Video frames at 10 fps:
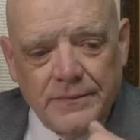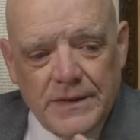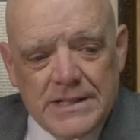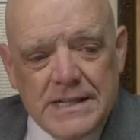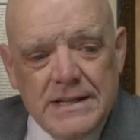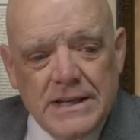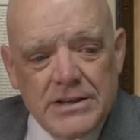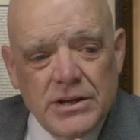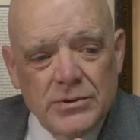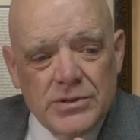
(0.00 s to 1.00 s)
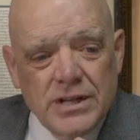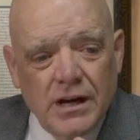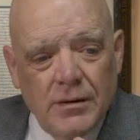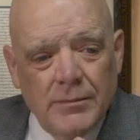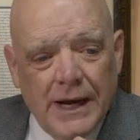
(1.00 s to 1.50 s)
see that those
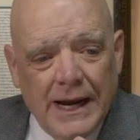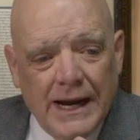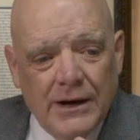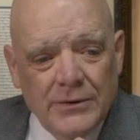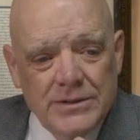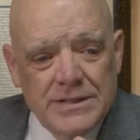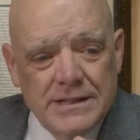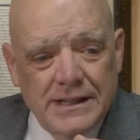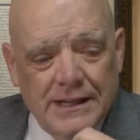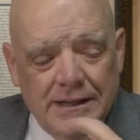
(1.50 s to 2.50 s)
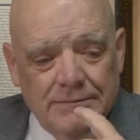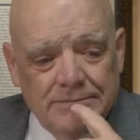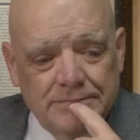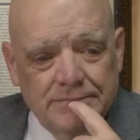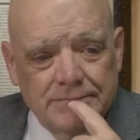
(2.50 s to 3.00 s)
come out uh,
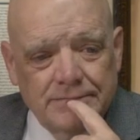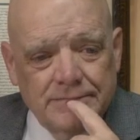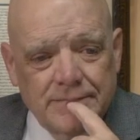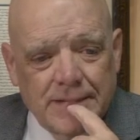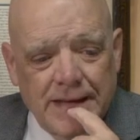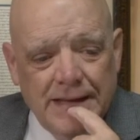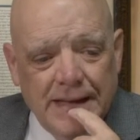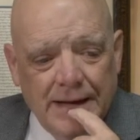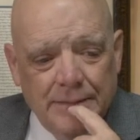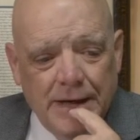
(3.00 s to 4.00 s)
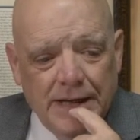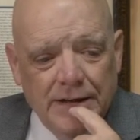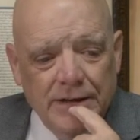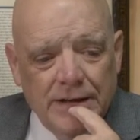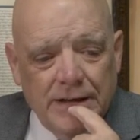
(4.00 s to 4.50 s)
in that
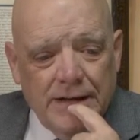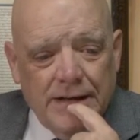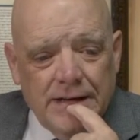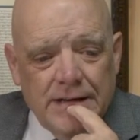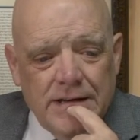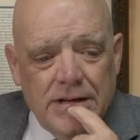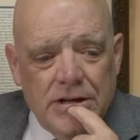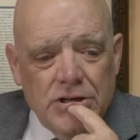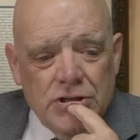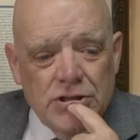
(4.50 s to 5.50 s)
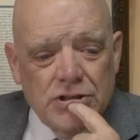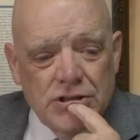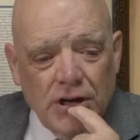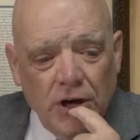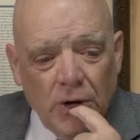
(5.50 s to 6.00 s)
manner.
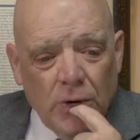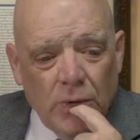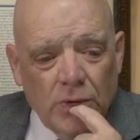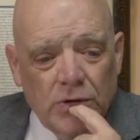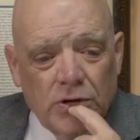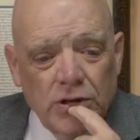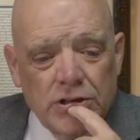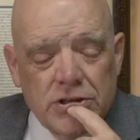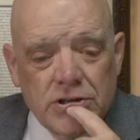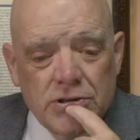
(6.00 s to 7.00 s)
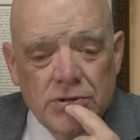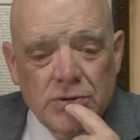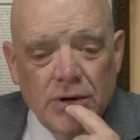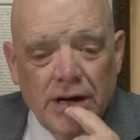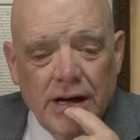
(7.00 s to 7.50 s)
So good
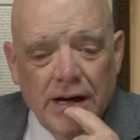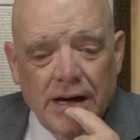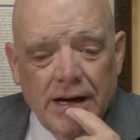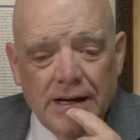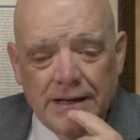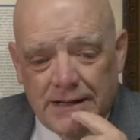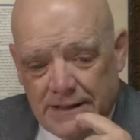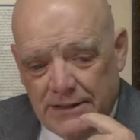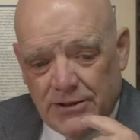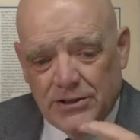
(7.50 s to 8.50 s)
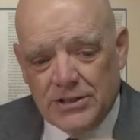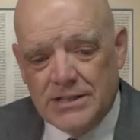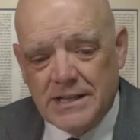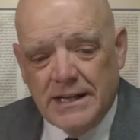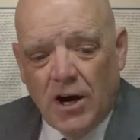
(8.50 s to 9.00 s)
to uh, good to
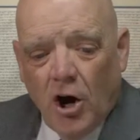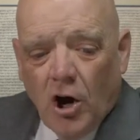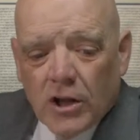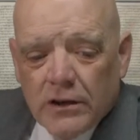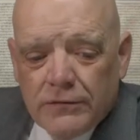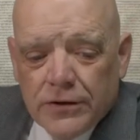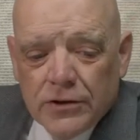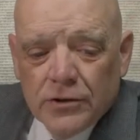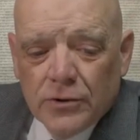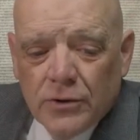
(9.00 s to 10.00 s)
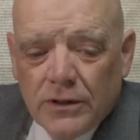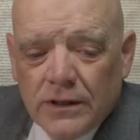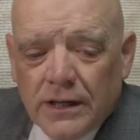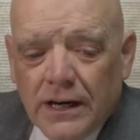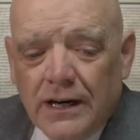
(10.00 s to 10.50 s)
see all of you.
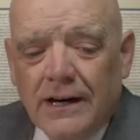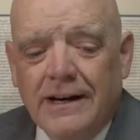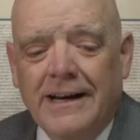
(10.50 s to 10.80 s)
Uh,